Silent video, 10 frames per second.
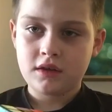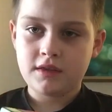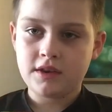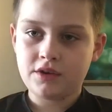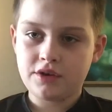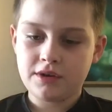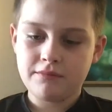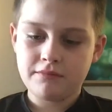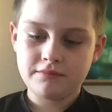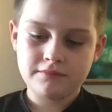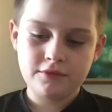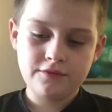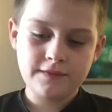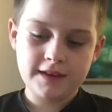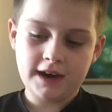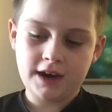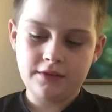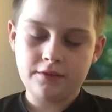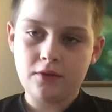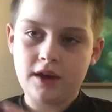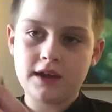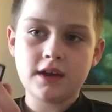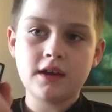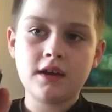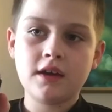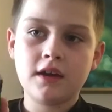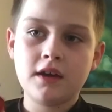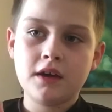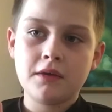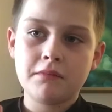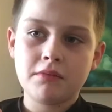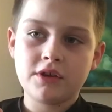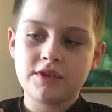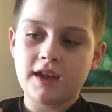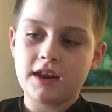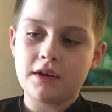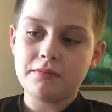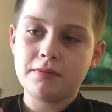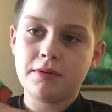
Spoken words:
And then you're going to move it out of the way, bring that up,